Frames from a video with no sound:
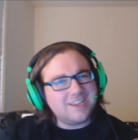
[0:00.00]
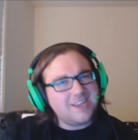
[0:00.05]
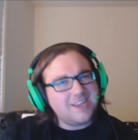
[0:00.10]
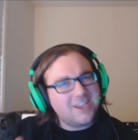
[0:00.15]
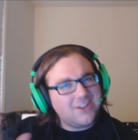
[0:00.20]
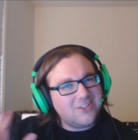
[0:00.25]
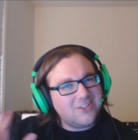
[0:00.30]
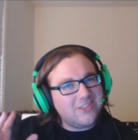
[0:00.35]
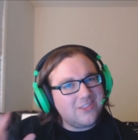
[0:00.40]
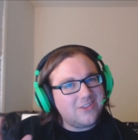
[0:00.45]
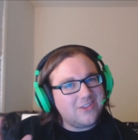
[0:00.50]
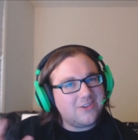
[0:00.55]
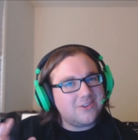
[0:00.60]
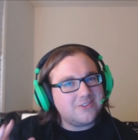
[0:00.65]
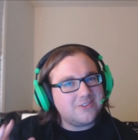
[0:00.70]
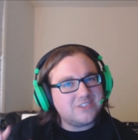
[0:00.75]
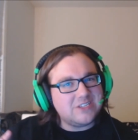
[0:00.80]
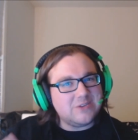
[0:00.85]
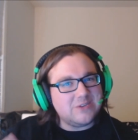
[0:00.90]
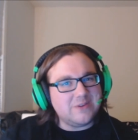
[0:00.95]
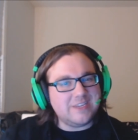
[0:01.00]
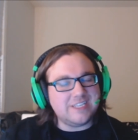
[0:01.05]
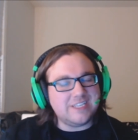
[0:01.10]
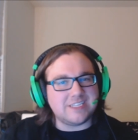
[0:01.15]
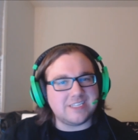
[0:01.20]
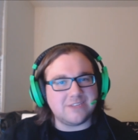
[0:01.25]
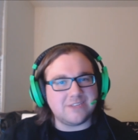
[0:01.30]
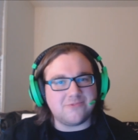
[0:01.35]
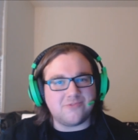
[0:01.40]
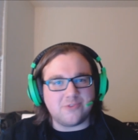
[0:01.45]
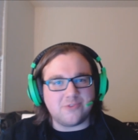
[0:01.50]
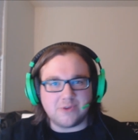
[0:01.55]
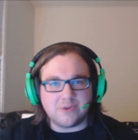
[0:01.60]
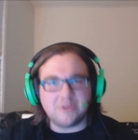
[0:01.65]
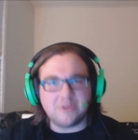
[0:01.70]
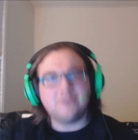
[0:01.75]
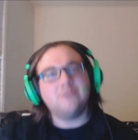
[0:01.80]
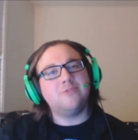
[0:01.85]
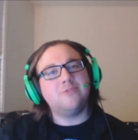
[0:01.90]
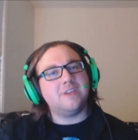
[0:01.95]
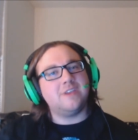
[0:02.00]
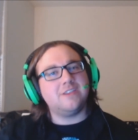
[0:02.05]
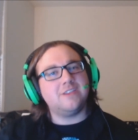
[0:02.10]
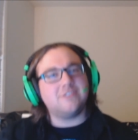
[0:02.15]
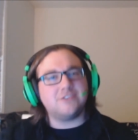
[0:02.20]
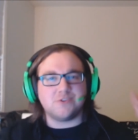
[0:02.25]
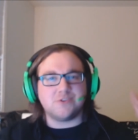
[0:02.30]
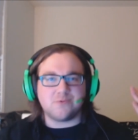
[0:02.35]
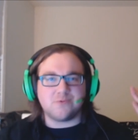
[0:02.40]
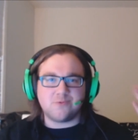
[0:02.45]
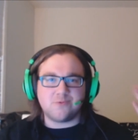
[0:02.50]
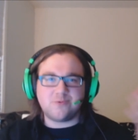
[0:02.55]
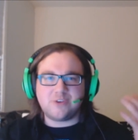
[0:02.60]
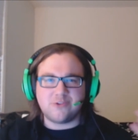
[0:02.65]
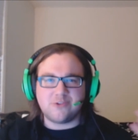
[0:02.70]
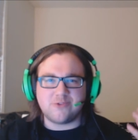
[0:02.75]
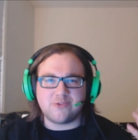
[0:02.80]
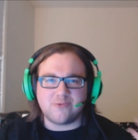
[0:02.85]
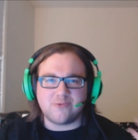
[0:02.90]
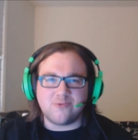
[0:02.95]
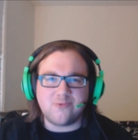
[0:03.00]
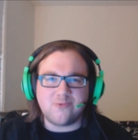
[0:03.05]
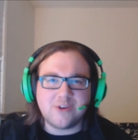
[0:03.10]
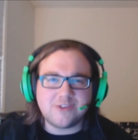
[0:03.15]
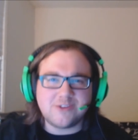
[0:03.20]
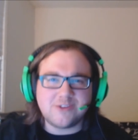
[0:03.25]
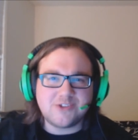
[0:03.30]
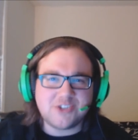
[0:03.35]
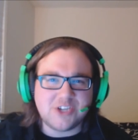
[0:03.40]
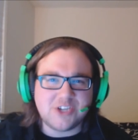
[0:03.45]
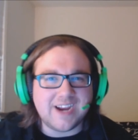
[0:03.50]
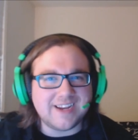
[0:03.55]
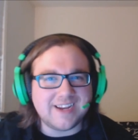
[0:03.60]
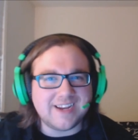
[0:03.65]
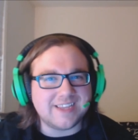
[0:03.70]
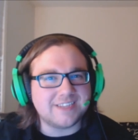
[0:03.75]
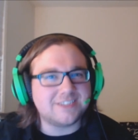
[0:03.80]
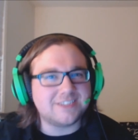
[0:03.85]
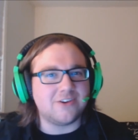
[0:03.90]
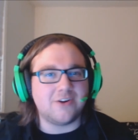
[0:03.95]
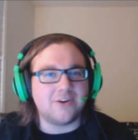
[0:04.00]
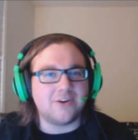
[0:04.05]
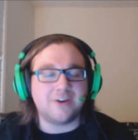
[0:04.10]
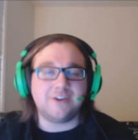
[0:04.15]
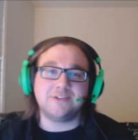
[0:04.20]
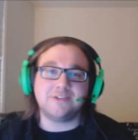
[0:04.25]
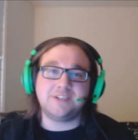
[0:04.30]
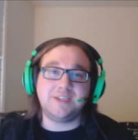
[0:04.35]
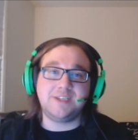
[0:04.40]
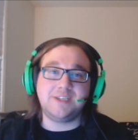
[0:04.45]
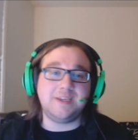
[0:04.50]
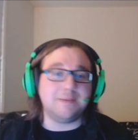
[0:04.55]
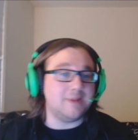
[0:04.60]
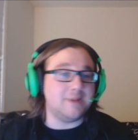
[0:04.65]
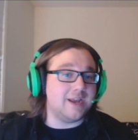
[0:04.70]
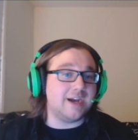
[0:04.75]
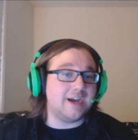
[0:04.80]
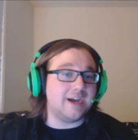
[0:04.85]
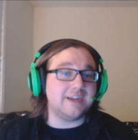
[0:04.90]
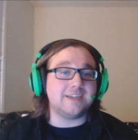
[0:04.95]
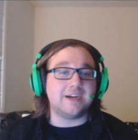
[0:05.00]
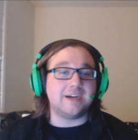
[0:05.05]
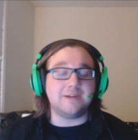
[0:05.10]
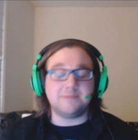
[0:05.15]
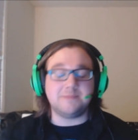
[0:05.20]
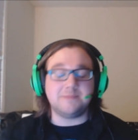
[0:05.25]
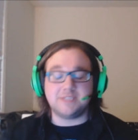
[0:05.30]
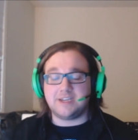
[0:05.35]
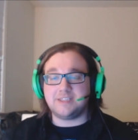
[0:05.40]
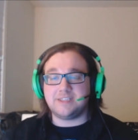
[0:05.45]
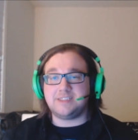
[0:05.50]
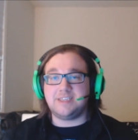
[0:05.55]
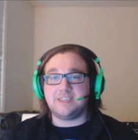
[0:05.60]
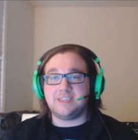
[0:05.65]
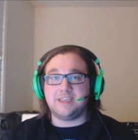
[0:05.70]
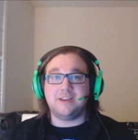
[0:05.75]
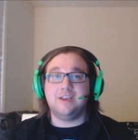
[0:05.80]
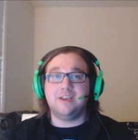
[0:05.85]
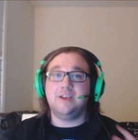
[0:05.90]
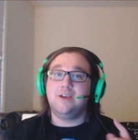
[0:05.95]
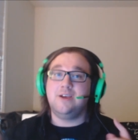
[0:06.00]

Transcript: getting a little too easy for you. You think that you're, you're the real shining star on your team nine times out of ten.